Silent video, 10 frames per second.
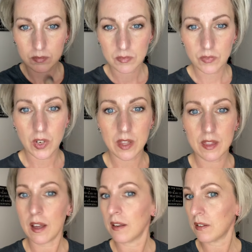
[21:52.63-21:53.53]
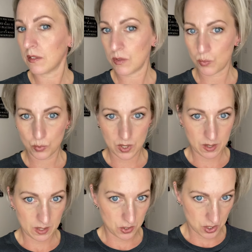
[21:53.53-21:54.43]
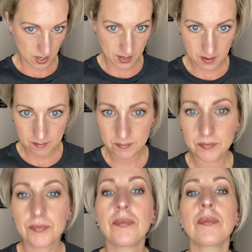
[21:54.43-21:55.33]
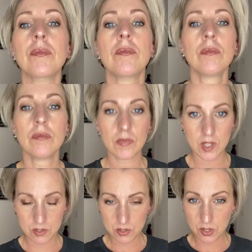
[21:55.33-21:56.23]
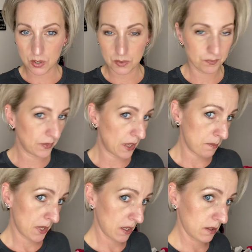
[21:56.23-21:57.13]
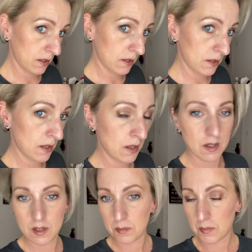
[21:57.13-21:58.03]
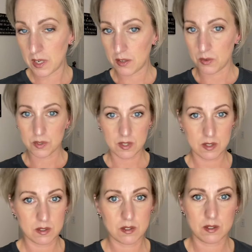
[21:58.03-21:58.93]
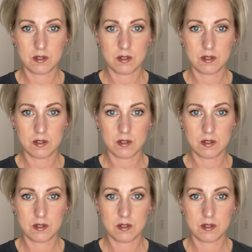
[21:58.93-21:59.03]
find that really shiny. So, and because my nose is